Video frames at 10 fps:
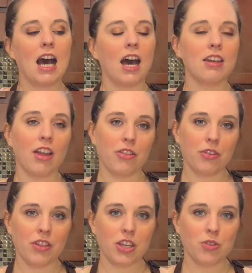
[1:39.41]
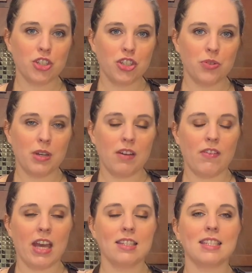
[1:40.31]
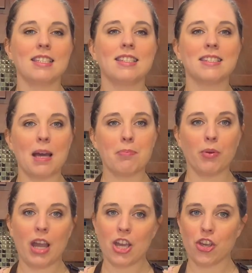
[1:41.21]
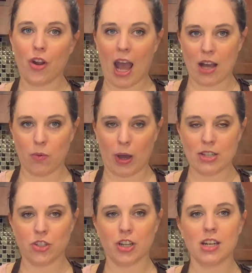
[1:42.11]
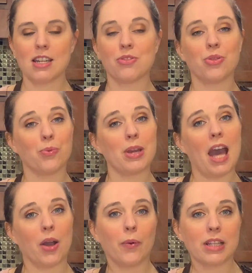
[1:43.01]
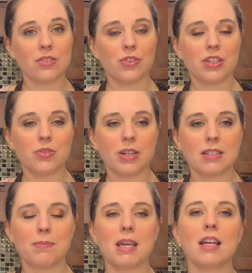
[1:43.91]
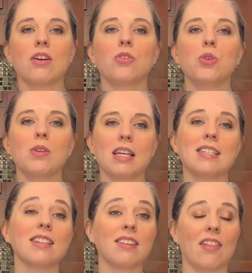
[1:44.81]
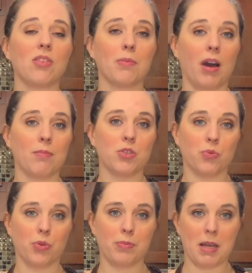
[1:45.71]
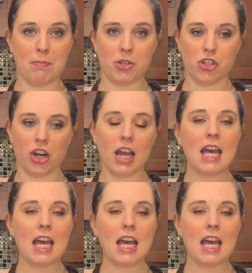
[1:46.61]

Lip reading: Another thing you should do in advance is separate your egg whites. You're gonna need 3 egg whites for this recipe. You need to let them come to room temperature.